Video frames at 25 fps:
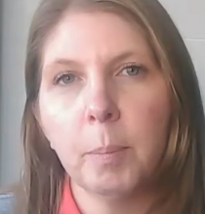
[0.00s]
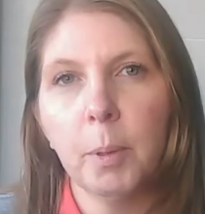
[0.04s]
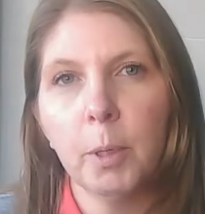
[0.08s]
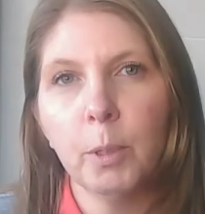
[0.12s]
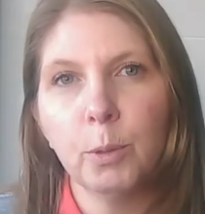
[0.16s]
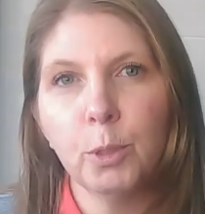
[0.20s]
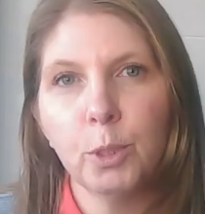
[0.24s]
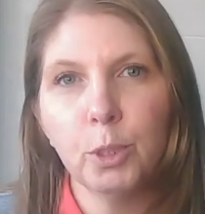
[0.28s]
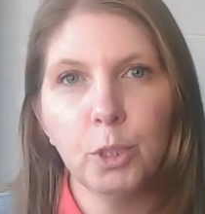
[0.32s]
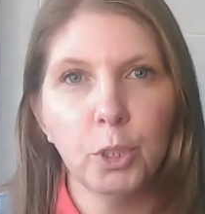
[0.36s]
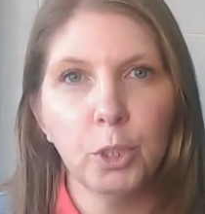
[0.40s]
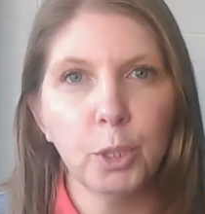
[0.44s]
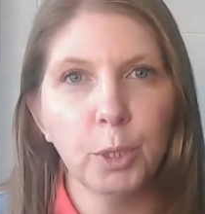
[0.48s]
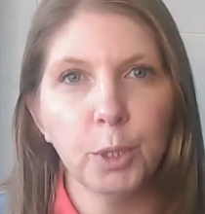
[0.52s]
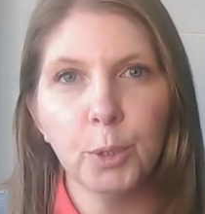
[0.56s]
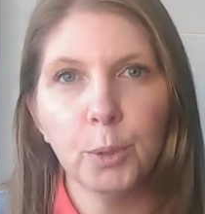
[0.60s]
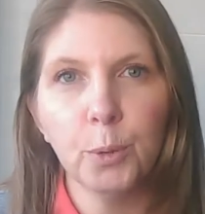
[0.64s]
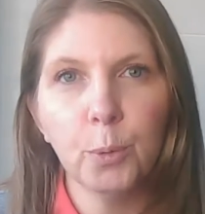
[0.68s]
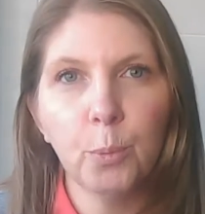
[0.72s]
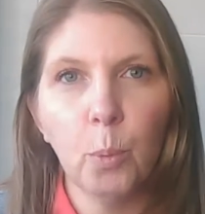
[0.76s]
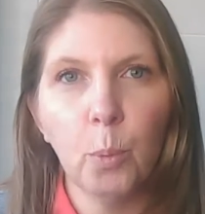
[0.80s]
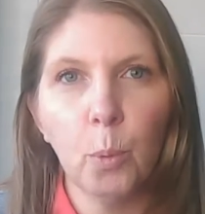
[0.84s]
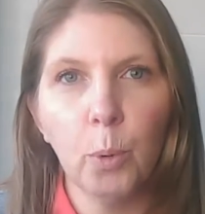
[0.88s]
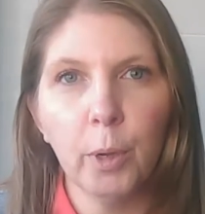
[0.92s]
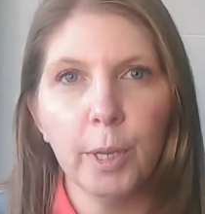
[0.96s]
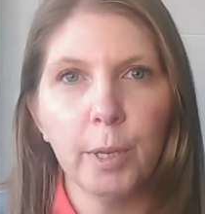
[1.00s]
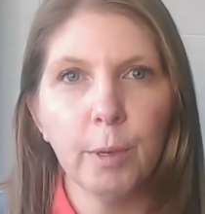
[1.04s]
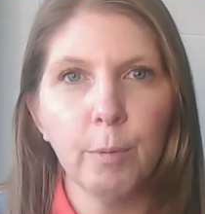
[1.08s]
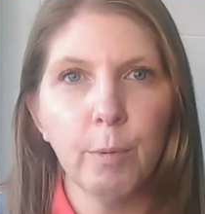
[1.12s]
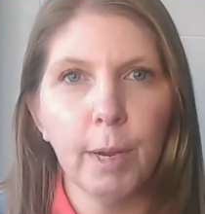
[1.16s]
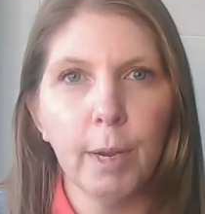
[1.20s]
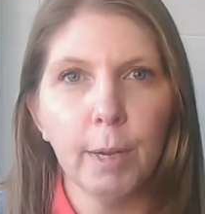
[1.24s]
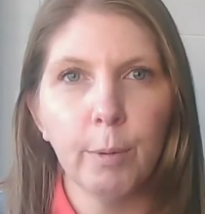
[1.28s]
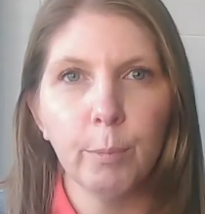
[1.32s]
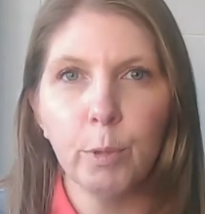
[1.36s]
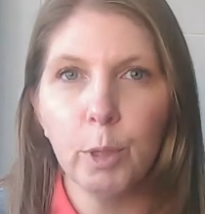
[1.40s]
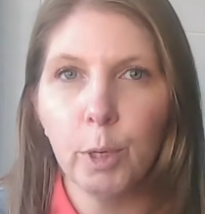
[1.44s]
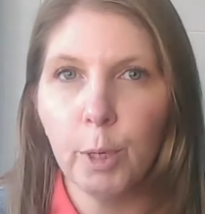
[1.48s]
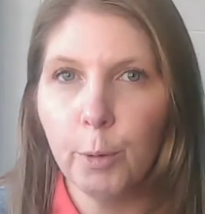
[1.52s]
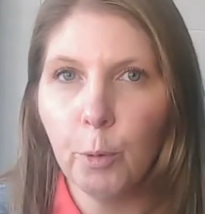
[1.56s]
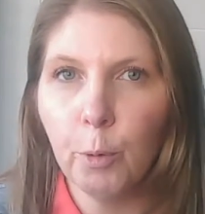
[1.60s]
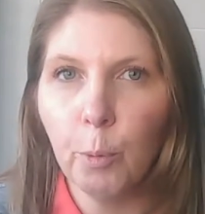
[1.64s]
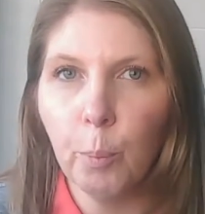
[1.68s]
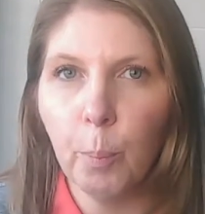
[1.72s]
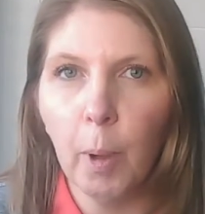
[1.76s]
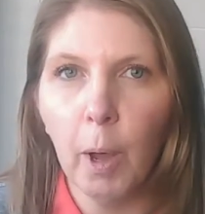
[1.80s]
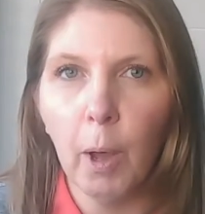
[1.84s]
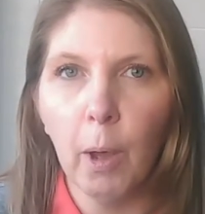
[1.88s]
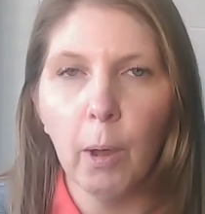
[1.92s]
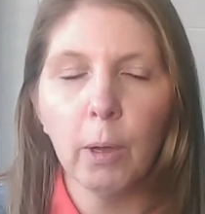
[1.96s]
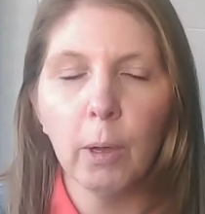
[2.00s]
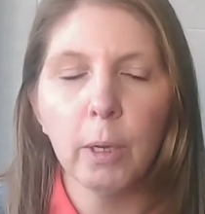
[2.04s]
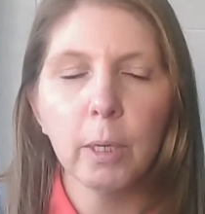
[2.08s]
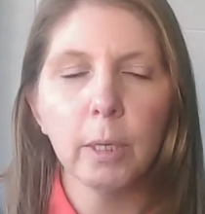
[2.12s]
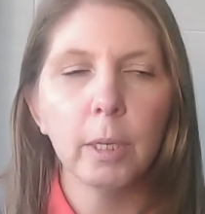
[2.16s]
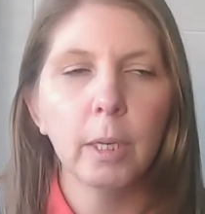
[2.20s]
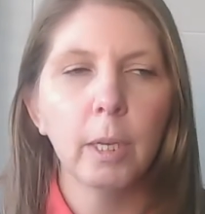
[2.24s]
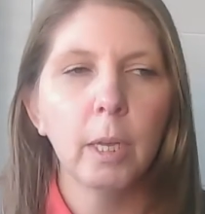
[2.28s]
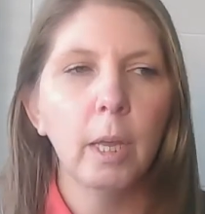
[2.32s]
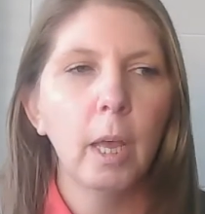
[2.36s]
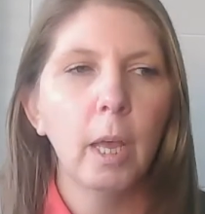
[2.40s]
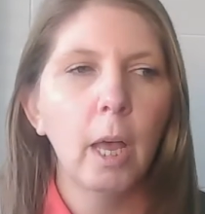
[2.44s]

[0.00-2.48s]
opposed to just sort of walking around the local park.